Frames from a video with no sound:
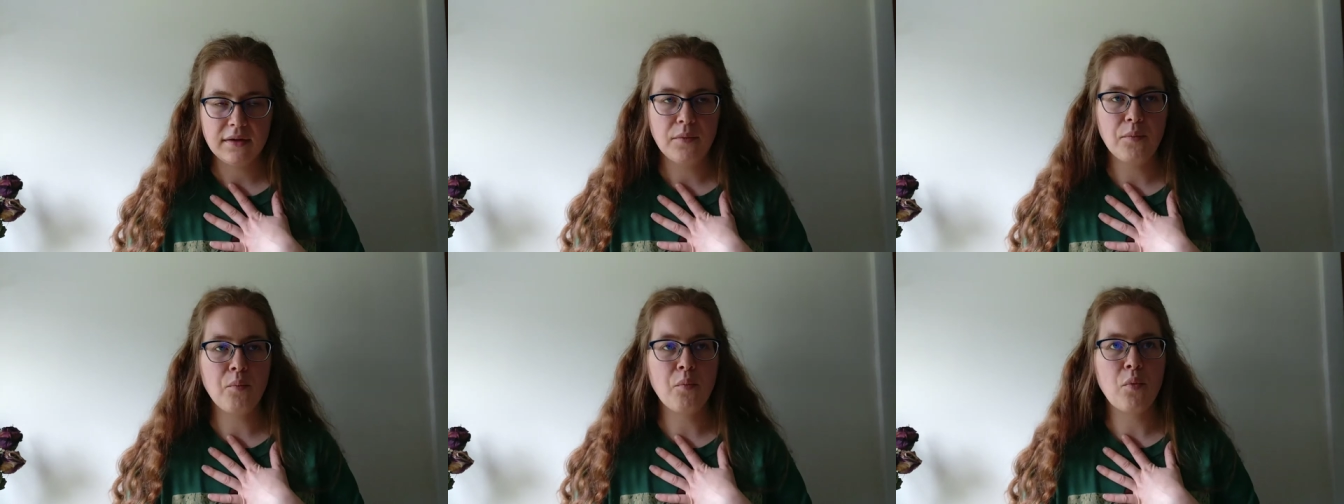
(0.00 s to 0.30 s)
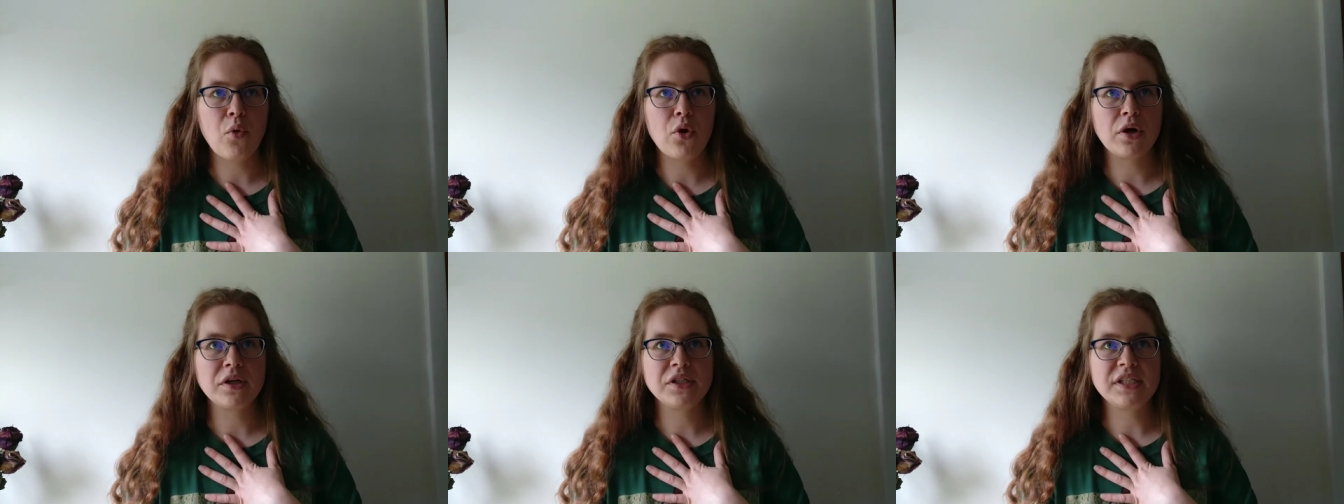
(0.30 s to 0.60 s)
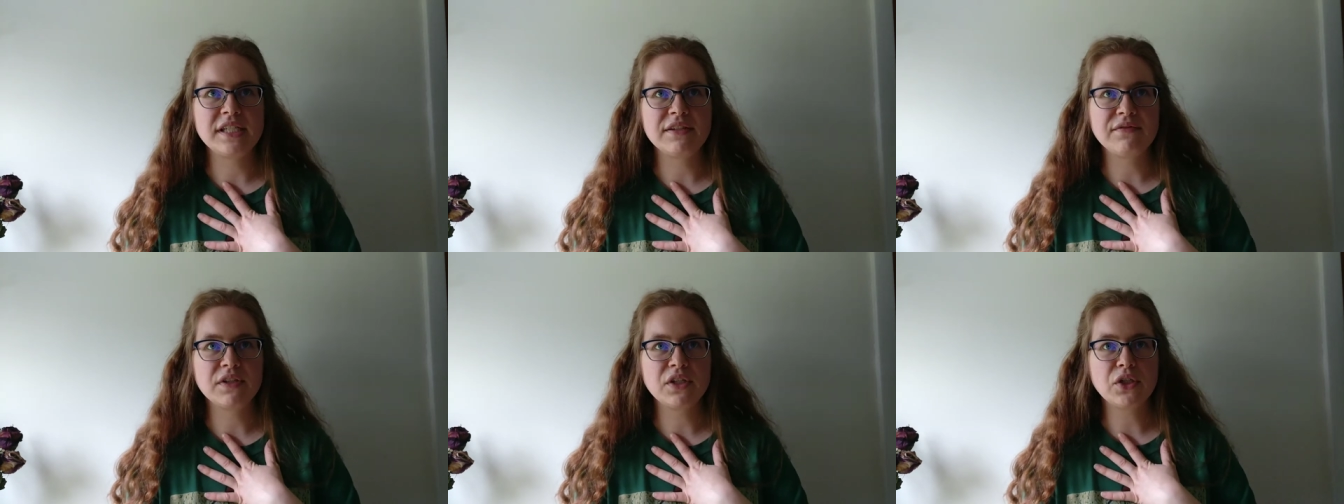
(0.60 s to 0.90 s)
more
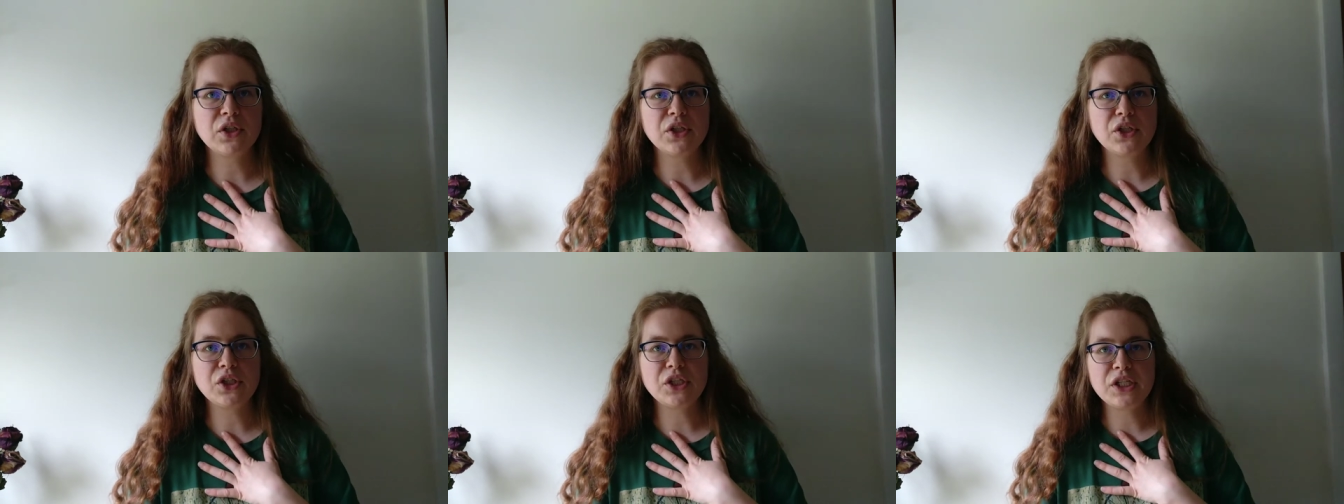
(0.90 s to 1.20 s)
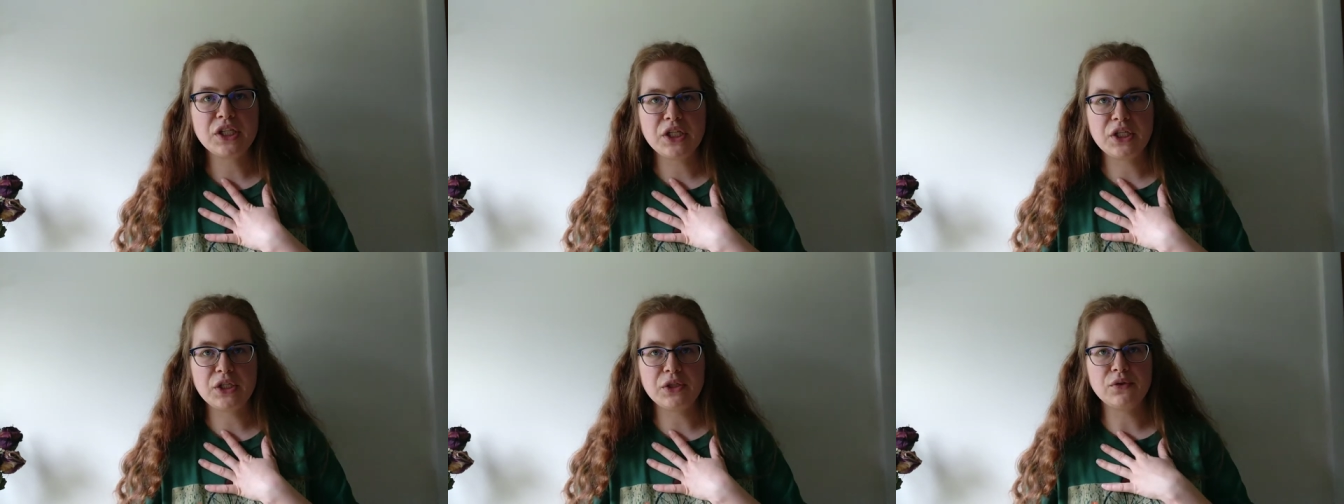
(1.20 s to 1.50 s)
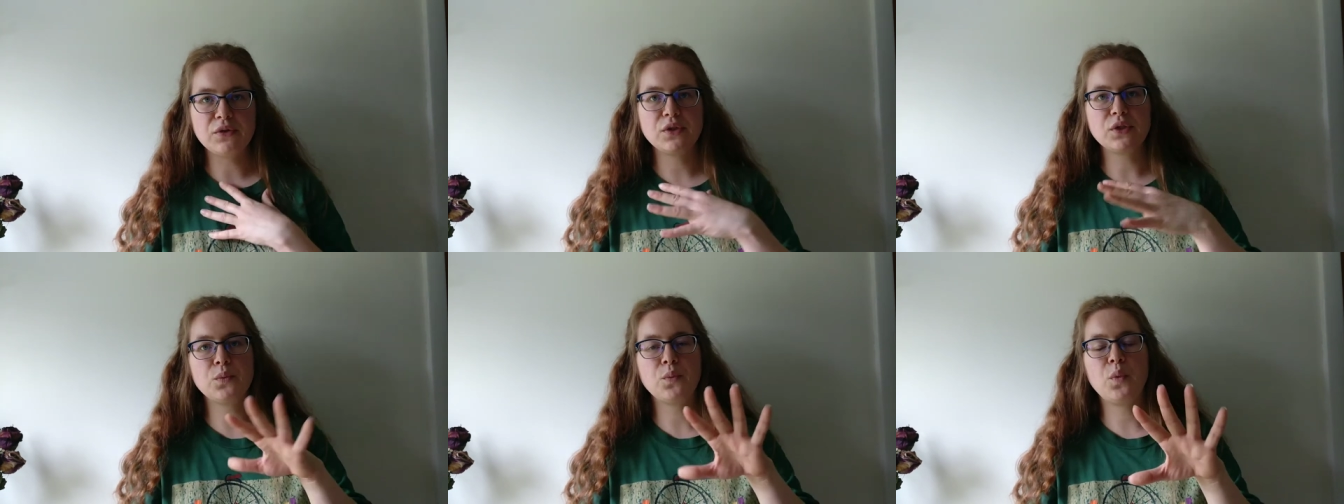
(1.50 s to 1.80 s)
difficult to
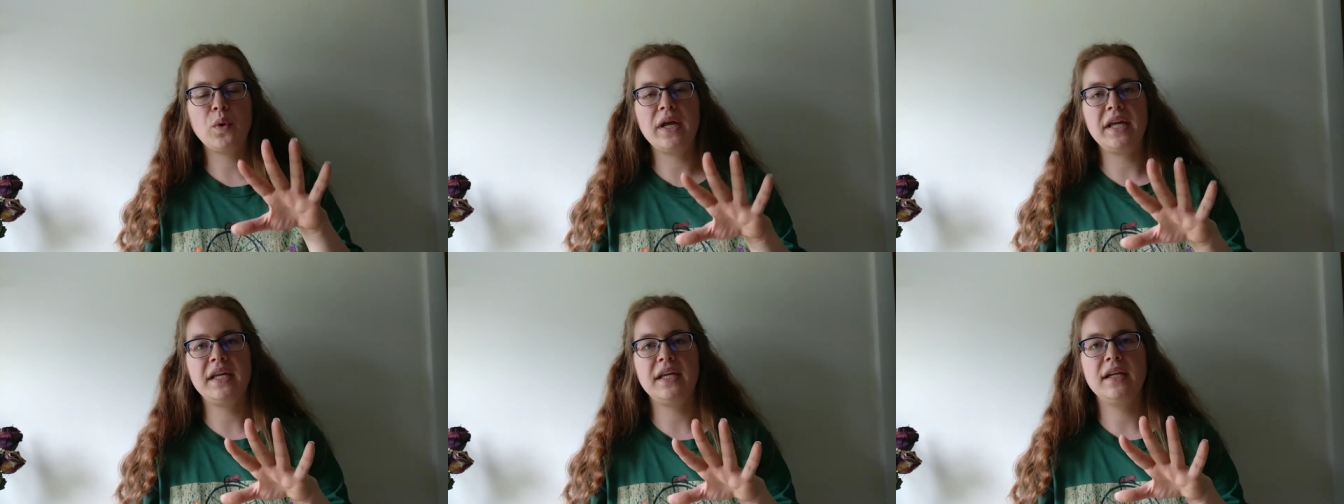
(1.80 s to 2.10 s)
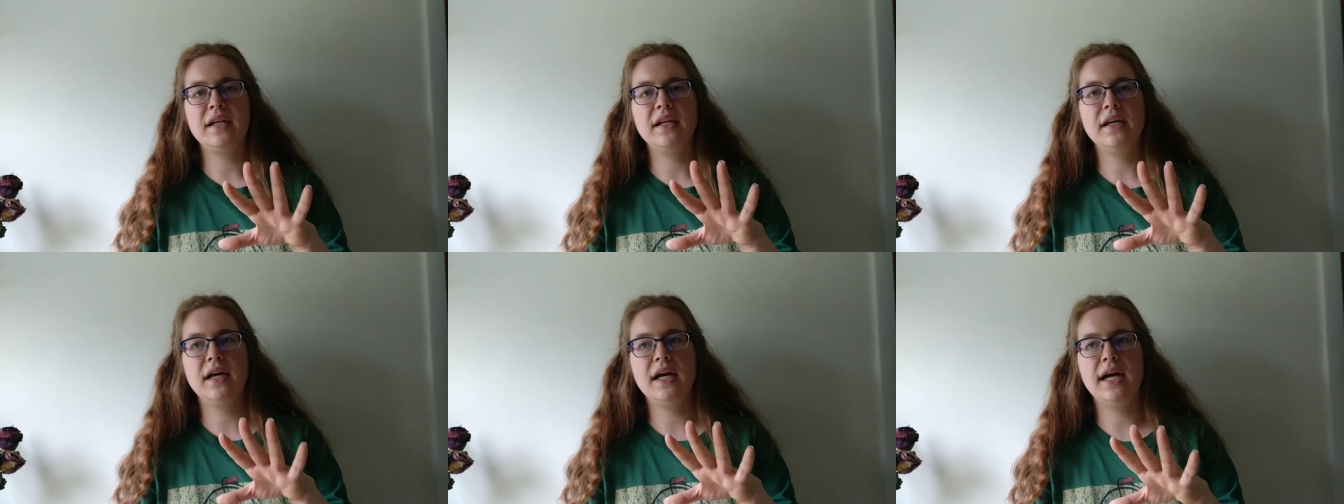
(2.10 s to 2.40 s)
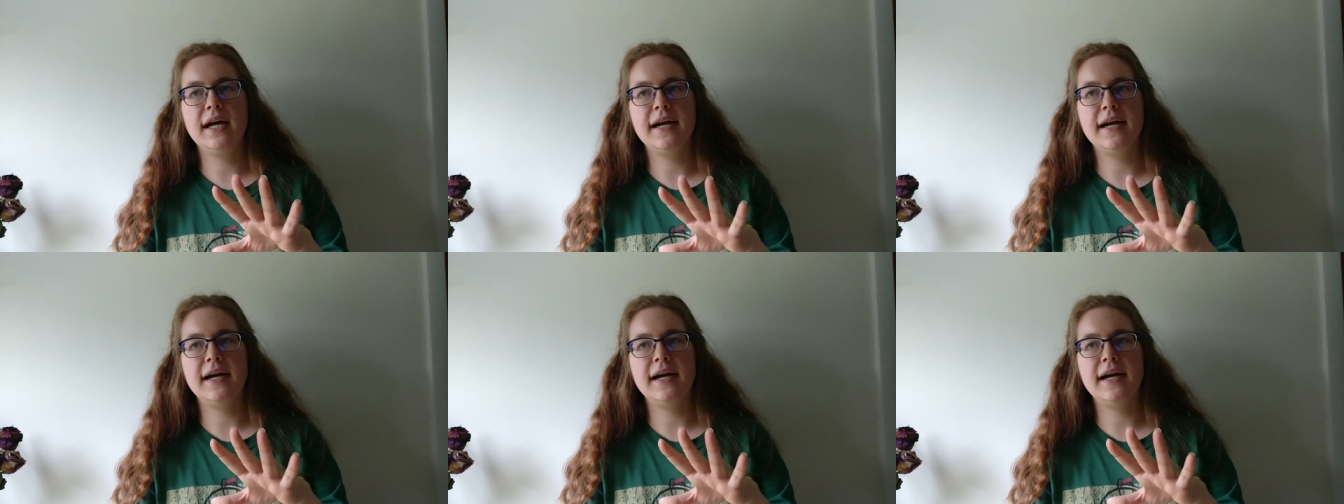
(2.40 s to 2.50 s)
use when